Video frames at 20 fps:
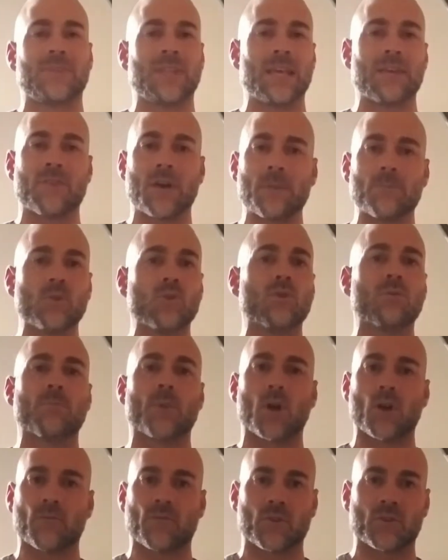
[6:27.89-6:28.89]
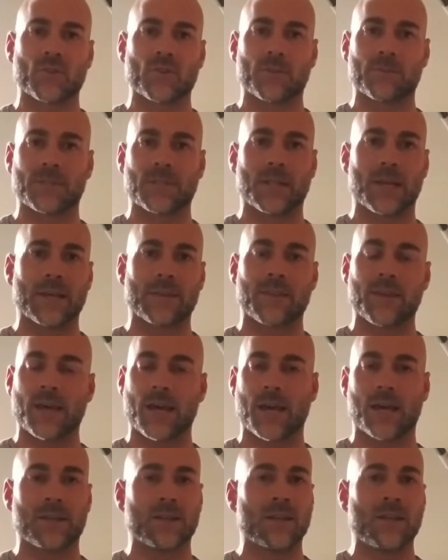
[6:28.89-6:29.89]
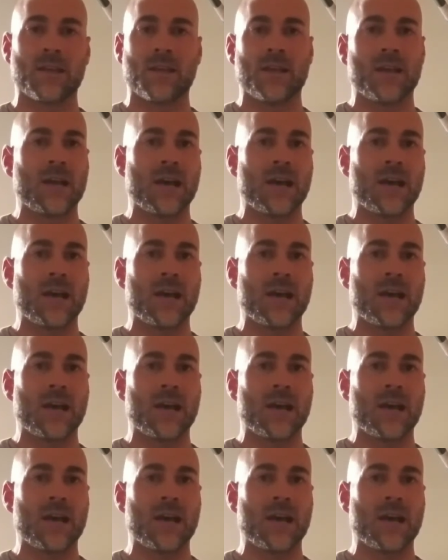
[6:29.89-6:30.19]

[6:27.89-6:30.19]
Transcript: If I'm doing Murph or something like that,